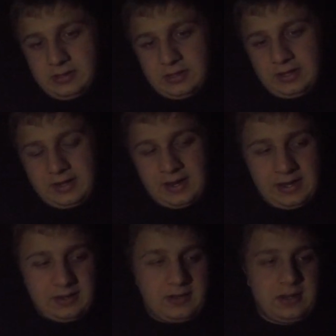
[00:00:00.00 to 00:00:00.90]
I
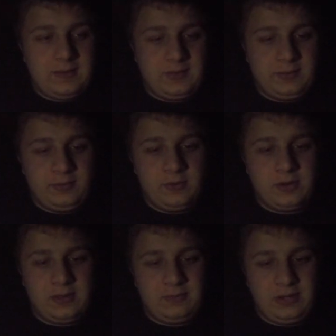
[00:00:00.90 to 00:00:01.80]
had a Thomas before
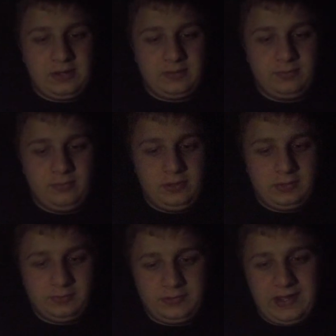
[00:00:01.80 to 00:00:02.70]
then, but
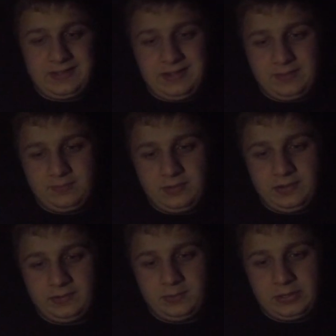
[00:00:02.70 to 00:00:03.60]
sadly it
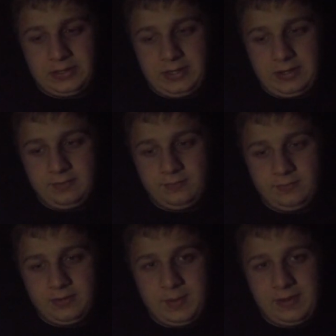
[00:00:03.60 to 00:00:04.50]
wasn't working
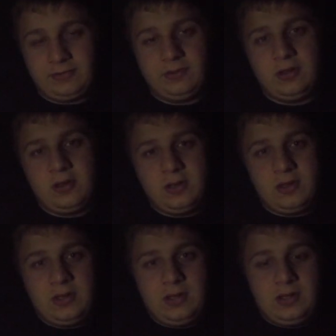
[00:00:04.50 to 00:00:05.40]
the best.
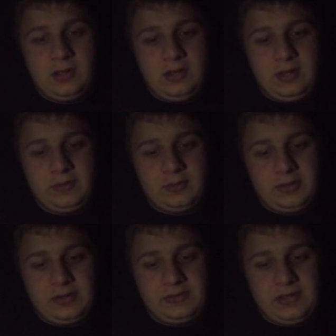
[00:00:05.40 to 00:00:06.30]
It was one
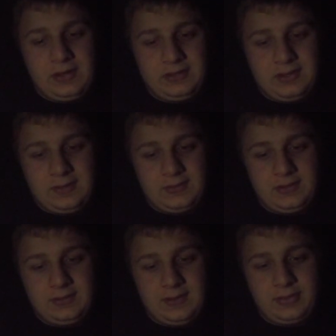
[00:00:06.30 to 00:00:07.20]
of the set
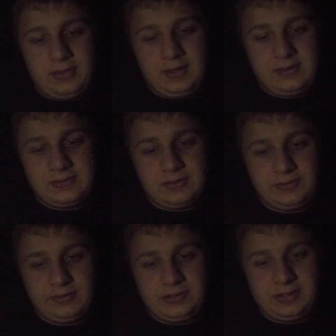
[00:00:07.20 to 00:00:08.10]
Thomases, and I think this
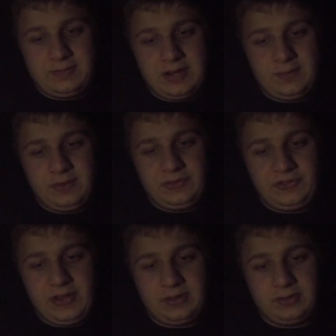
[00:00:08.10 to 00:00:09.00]
also might have been the
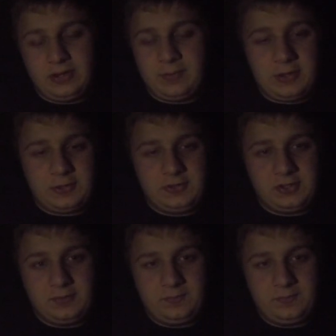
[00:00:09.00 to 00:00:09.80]
standalone. I'm not sure.